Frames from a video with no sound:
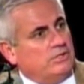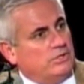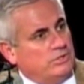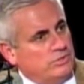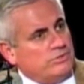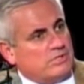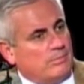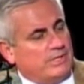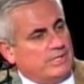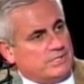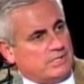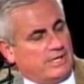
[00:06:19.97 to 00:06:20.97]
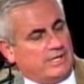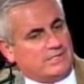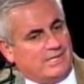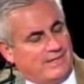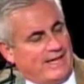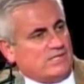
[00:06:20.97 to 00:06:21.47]
to do some of these
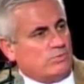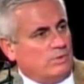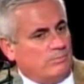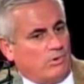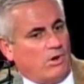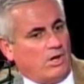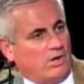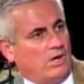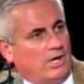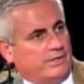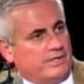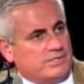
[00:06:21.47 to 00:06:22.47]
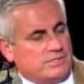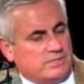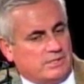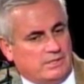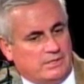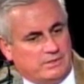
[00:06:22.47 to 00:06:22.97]
things, and that's what brought on this,
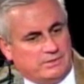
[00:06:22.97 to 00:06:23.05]
this